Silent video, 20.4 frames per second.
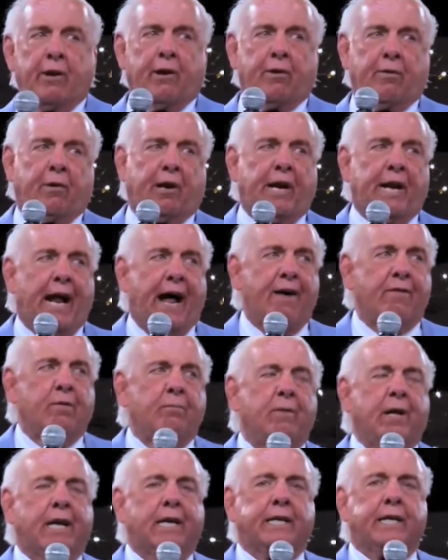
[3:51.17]
can I have a
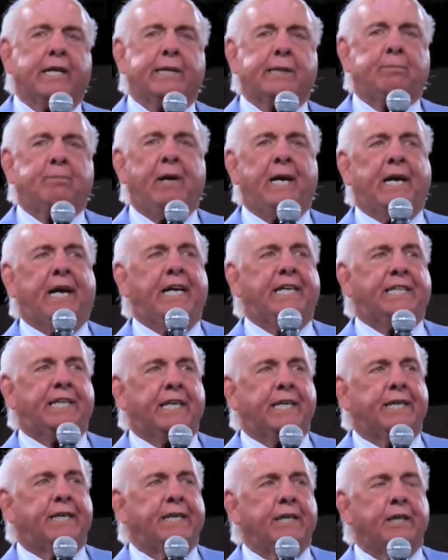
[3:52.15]
minute to speak? He said,
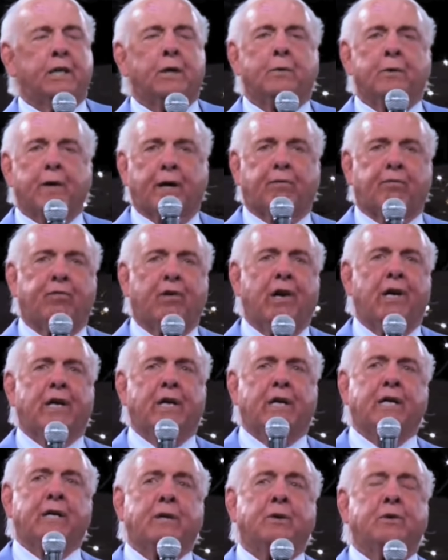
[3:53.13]
you're Ric Flair, you
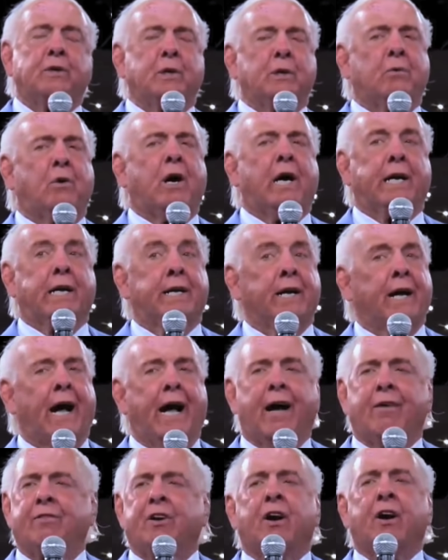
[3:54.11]
can do what you want. I
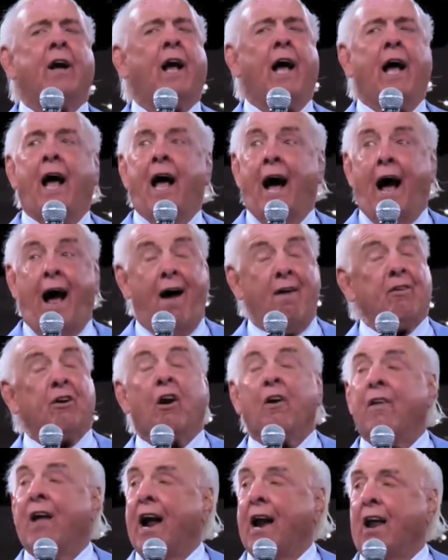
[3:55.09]
haven't heard
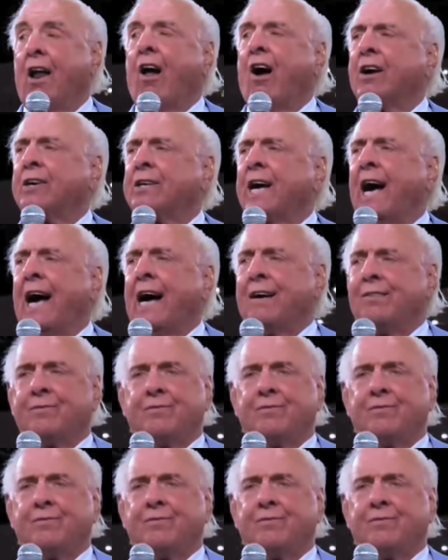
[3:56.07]
that in a long time.